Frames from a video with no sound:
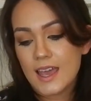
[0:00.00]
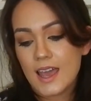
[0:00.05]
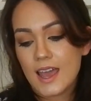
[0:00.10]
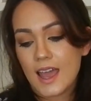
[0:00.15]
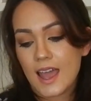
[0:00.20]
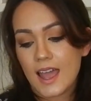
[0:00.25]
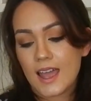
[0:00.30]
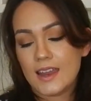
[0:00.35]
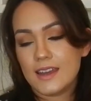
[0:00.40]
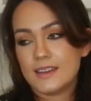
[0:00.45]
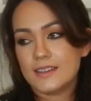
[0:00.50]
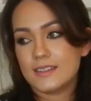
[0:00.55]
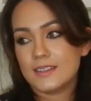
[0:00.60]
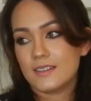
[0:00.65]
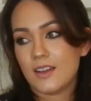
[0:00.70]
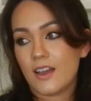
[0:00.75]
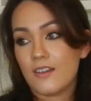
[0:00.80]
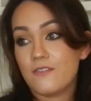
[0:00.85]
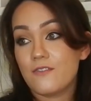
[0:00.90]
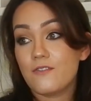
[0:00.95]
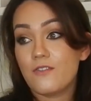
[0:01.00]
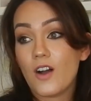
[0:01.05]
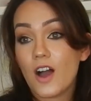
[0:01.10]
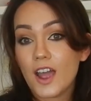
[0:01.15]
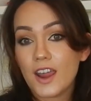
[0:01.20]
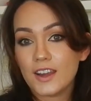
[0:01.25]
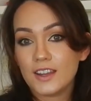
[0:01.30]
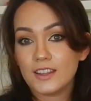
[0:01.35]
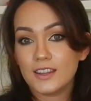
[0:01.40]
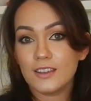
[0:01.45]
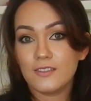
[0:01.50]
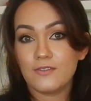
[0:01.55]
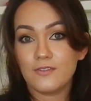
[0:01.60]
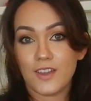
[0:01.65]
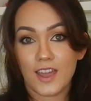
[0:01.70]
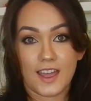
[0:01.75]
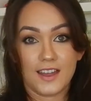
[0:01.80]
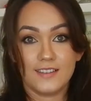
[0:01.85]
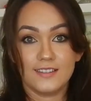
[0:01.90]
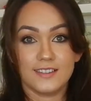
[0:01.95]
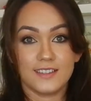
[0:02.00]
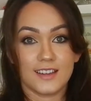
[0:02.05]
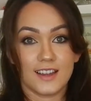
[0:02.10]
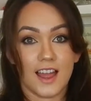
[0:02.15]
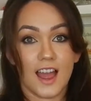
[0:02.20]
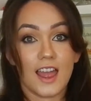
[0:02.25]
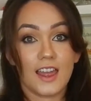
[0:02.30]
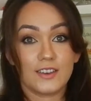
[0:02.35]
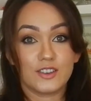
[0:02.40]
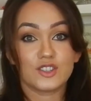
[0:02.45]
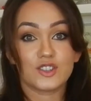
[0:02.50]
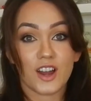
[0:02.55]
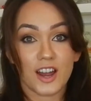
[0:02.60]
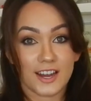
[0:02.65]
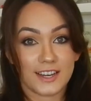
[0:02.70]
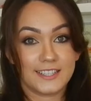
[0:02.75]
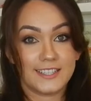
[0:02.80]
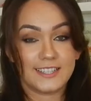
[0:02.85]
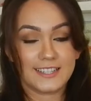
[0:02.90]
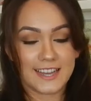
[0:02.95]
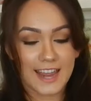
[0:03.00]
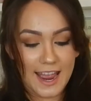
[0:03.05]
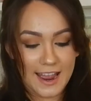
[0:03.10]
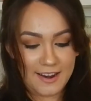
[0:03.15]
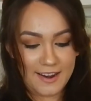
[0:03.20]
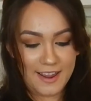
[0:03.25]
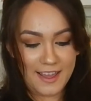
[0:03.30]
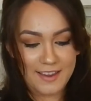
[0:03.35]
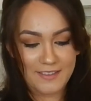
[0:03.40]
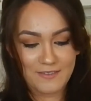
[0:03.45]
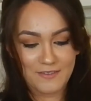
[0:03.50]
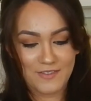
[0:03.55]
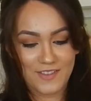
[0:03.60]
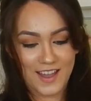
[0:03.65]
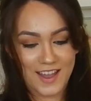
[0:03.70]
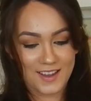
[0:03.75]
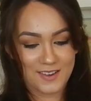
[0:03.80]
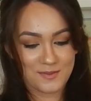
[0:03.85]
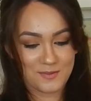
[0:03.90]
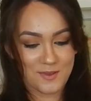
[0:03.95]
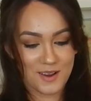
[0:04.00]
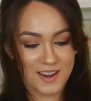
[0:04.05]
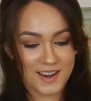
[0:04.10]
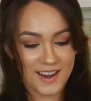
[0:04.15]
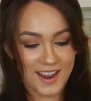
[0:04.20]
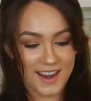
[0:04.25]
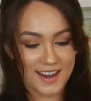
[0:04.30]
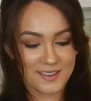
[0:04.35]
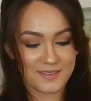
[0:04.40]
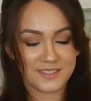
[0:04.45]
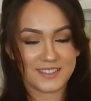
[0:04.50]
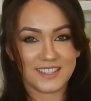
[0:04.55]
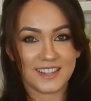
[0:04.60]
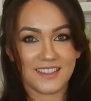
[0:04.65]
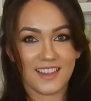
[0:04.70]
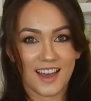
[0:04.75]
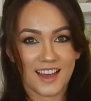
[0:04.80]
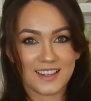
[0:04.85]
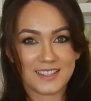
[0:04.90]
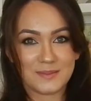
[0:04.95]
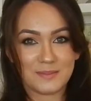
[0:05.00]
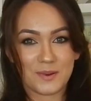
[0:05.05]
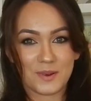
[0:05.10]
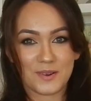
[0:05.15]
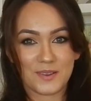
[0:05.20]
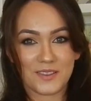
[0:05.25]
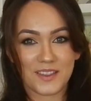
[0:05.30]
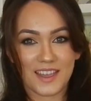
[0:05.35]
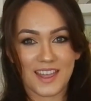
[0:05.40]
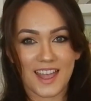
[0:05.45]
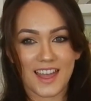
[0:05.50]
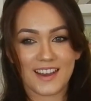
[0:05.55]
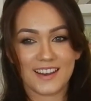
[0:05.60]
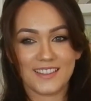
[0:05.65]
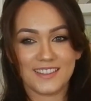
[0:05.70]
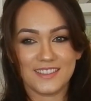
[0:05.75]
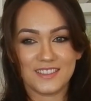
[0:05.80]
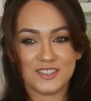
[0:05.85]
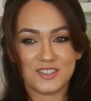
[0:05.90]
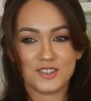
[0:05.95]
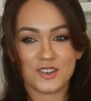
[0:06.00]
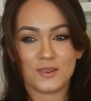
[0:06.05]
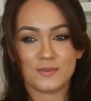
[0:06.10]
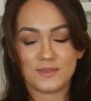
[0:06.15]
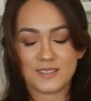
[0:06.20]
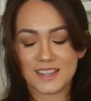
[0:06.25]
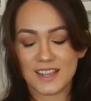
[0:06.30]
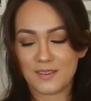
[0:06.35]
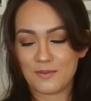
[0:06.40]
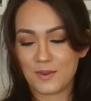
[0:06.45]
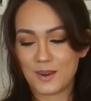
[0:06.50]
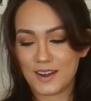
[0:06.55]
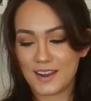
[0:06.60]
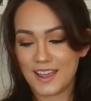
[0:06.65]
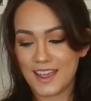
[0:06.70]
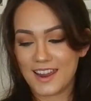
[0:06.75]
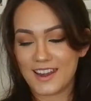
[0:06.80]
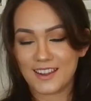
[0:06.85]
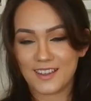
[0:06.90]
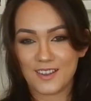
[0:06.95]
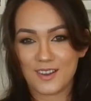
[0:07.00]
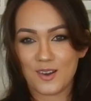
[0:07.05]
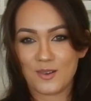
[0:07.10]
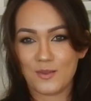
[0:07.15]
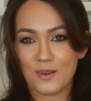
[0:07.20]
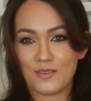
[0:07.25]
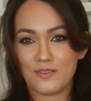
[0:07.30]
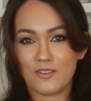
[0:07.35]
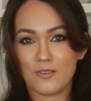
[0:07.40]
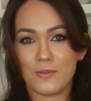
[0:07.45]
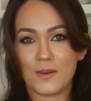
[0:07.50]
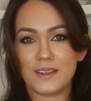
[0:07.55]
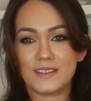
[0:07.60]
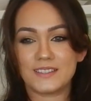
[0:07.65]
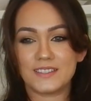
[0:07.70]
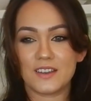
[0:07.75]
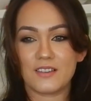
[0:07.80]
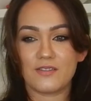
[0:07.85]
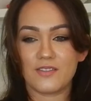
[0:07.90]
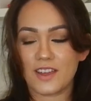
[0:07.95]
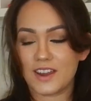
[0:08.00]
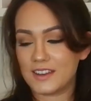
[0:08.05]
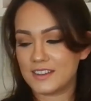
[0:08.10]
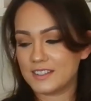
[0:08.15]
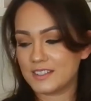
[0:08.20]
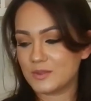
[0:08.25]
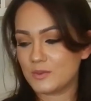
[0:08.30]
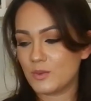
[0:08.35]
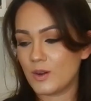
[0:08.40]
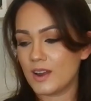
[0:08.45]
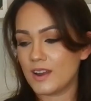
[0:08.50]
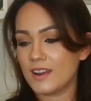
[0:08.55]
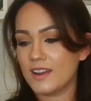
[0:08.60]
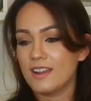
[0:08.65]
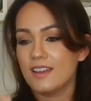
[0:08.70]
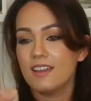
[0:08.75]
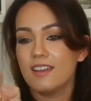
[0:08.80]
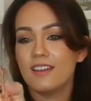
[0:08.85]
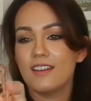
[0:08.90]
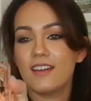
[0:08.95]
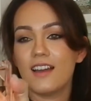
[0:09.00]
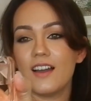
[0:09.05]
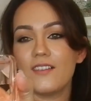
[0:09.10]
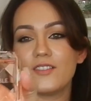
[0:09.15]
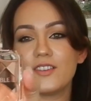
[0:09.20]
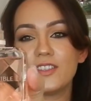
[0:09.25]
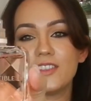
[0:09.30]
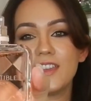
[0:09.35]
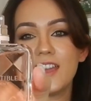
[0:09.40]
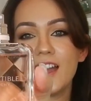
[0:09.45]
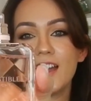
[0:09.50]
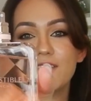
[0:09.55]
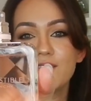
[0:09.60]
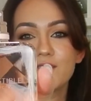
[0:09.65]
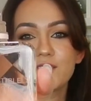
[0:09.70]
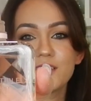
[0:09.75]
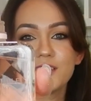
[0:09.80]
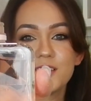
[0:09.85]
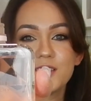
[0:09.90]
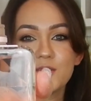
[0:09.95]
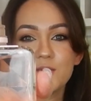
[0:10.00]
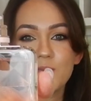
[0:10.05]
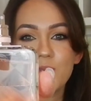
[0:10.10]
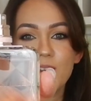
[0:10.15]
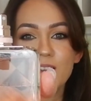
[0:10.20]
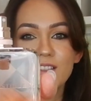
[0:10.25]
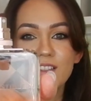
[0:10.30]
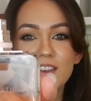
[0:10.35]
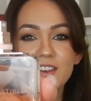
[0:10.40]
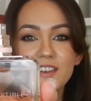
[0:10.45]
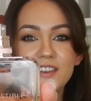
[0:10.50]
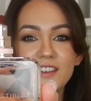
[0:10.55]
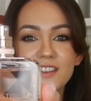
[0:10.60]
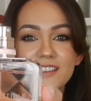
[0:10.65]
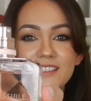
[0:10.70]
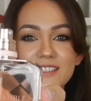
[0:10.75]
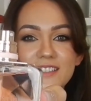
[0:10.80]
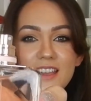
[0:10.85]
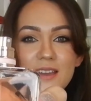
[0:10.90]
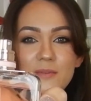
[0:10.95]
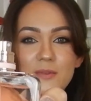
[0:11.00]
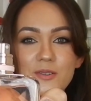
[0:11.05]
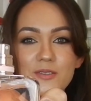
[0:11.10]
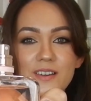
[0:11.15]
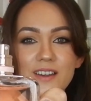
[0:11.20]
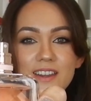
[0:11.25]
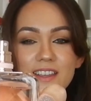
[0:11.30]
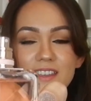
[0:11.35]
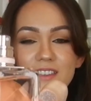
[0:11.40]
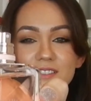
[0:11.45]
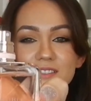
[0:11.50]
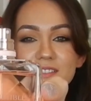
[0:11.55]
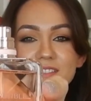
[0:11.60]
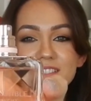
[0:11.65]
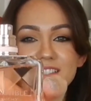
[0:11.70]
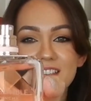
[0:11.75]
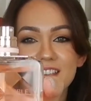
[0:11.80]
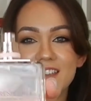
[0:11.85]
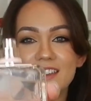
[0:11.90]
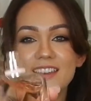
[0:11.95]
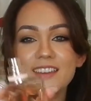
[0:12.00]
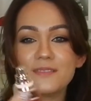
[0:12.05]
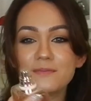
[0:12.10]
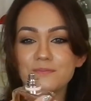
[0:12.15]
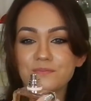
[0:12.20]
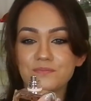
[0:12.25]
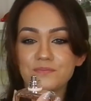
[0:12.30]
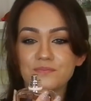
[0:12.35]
And I finally I tracked it down and found one, and it was the last bottle they had in the shop, so I went ahead and got one for myself, and it's one I've only had for a little while, and you can see I'm already using it.